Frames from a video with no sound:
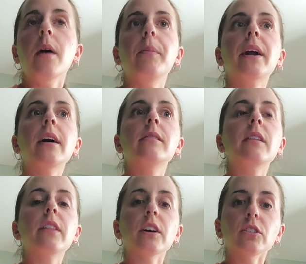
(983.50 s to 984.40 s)
Because
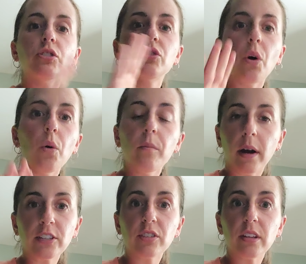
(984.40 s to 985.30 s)
there's so
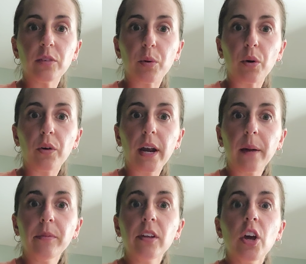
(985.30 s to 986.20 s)
much to these
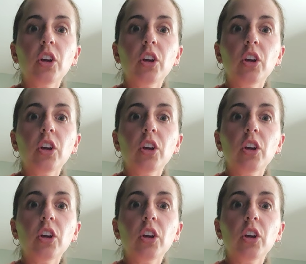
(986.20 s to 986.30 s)
programs,